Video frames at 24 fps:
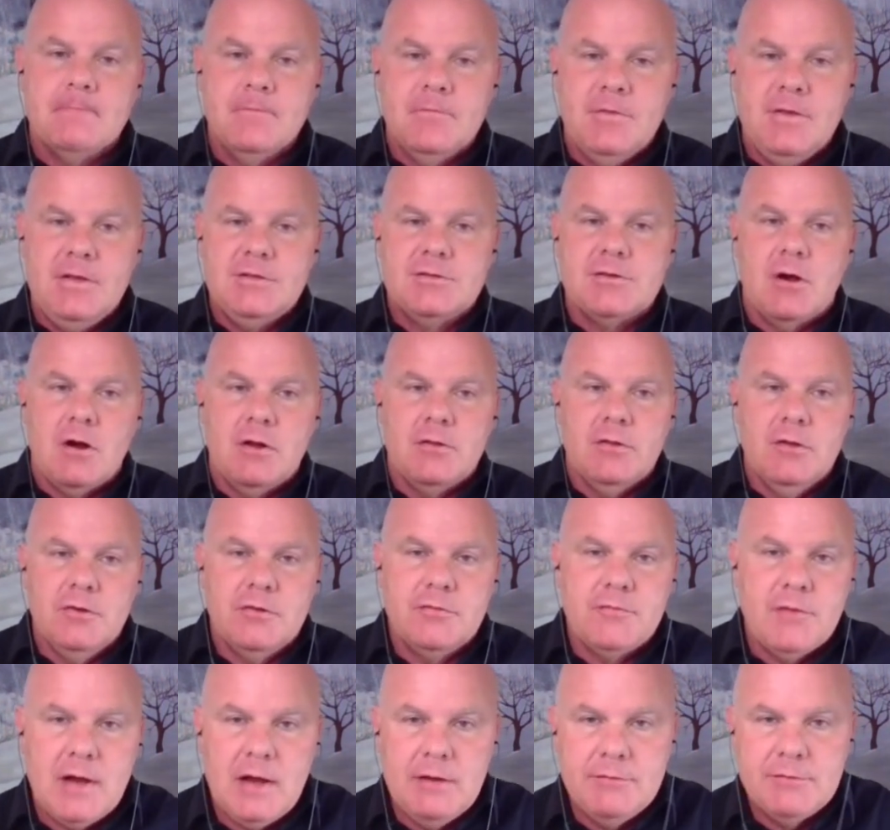These are
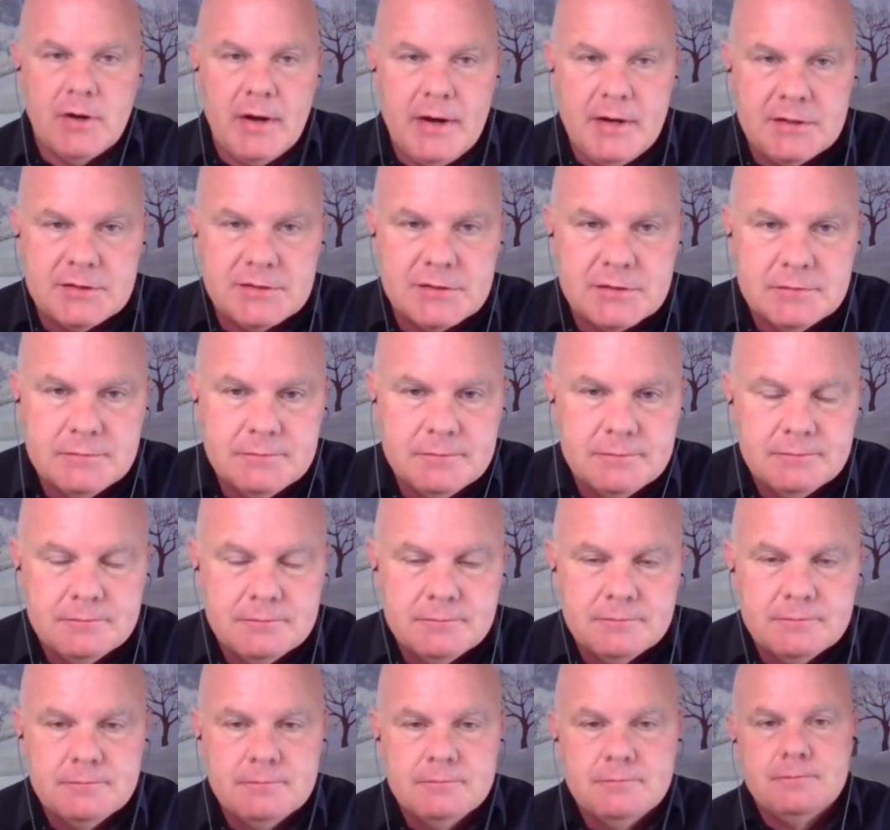those 5 traits.
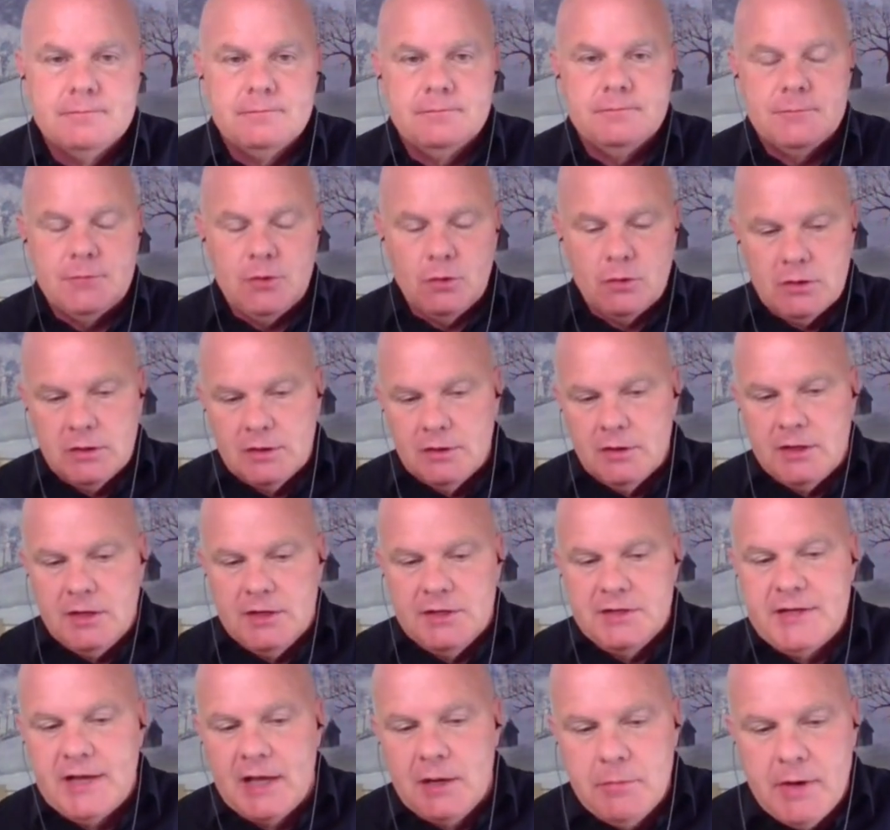So clearly
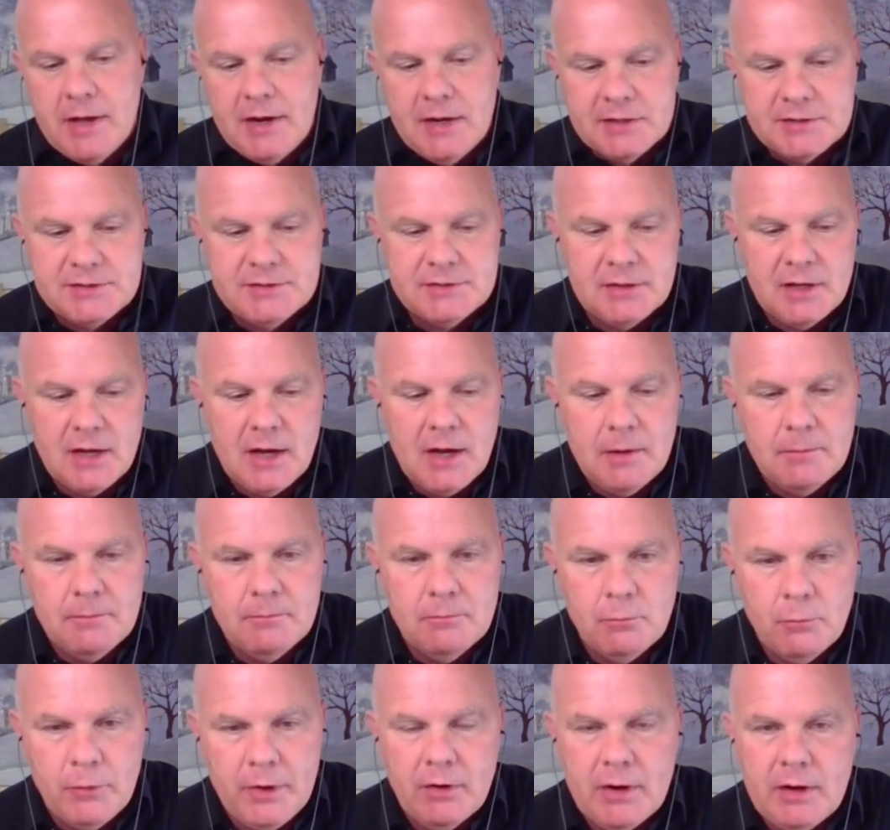in 10 minutes,
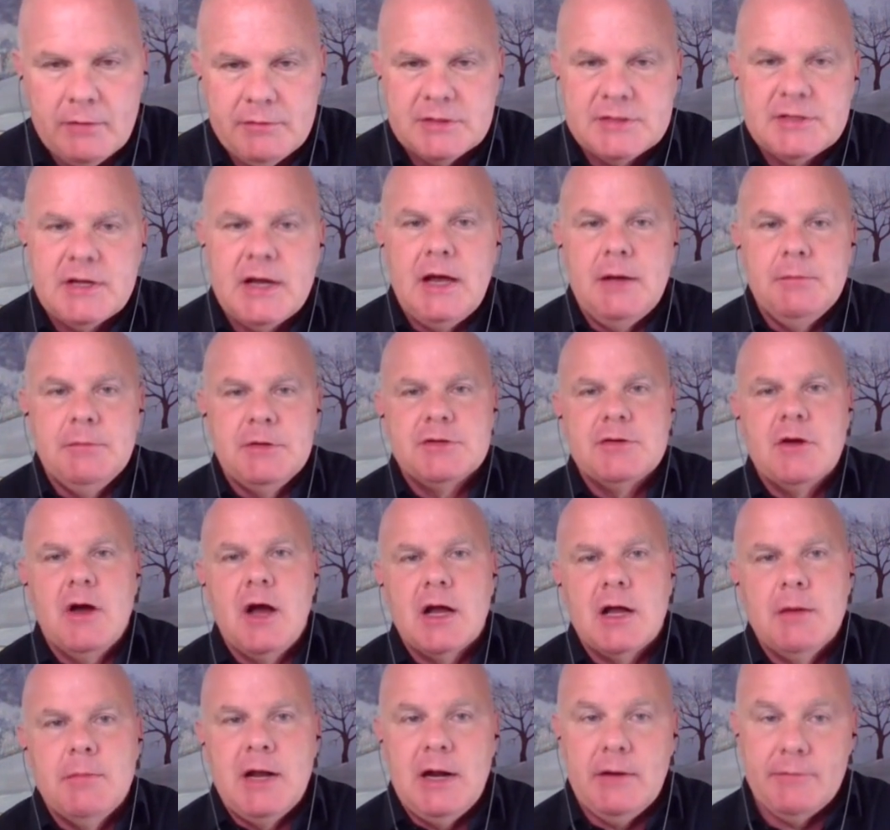we don't have a time to
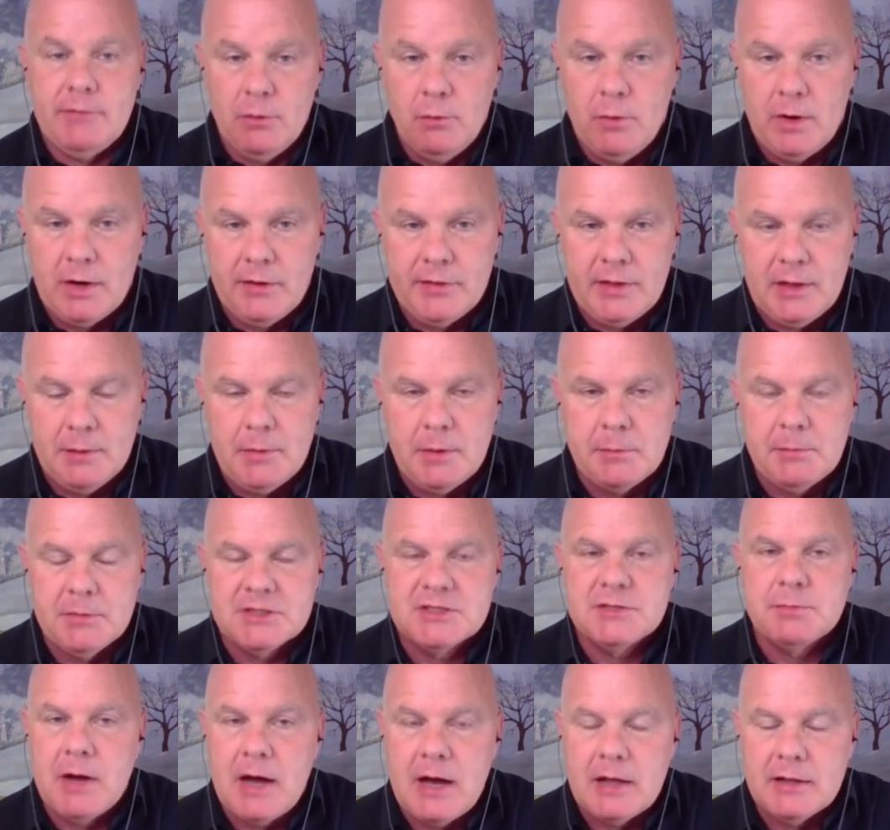talk about every one of them. I'm going to
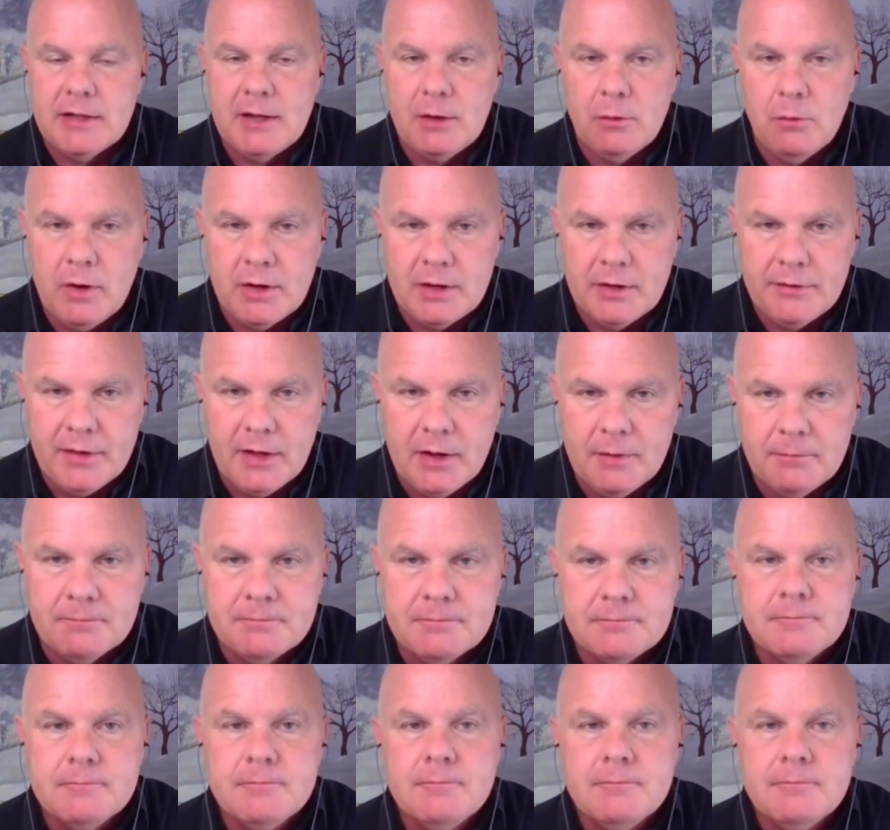spotlight one of them.